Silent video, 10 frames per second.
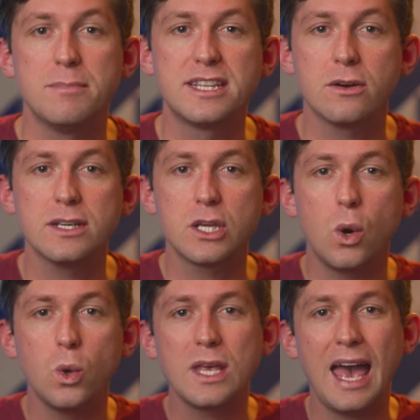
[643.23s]
but there is a
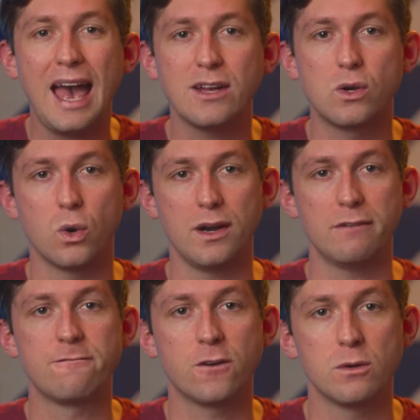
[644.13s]
whole category
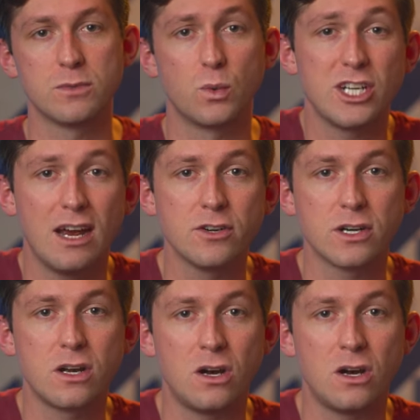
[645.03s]
of firms which Everett